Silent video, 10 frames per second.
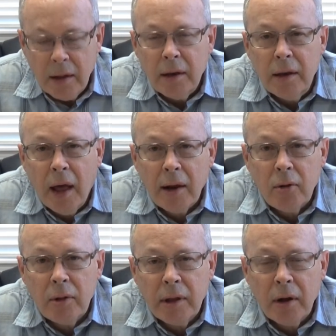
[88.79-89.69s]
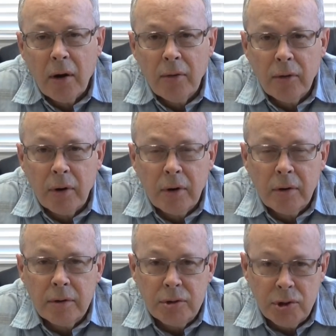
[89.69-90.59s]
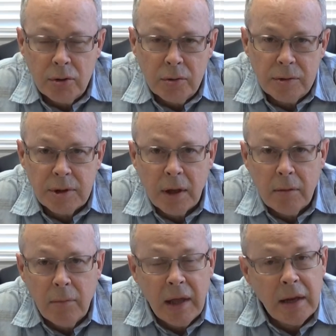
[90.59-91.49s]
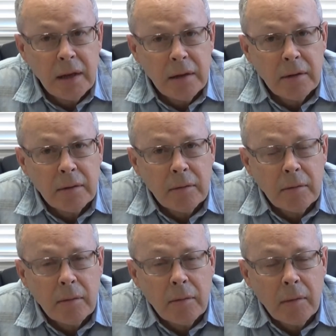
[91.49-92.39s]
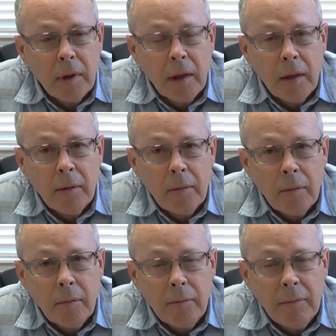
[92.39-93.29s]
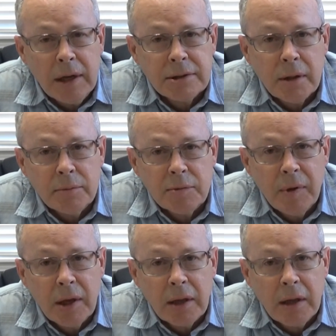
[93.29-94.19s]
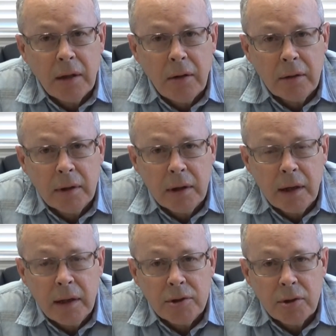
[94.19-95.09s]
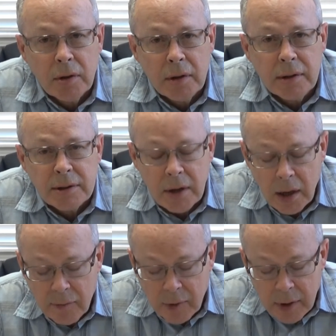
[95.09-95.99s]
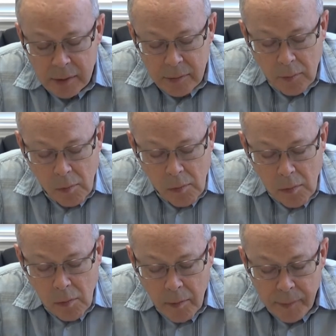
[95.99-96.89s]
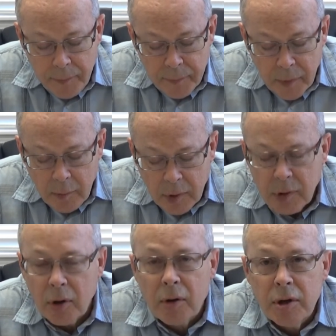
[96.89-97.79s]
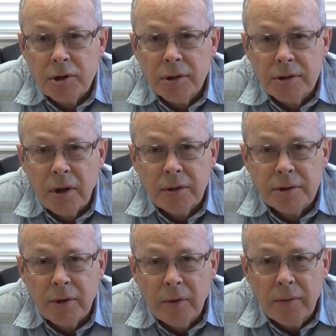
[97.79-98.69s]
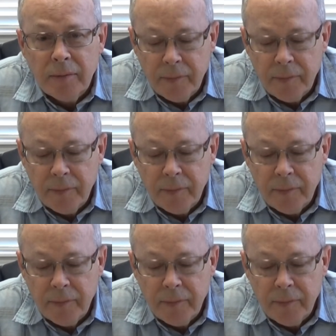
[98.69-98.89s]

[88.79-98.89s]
Not only are there Jews and many uh, Muslims being killed and injured in this conflict, but there are Christians also.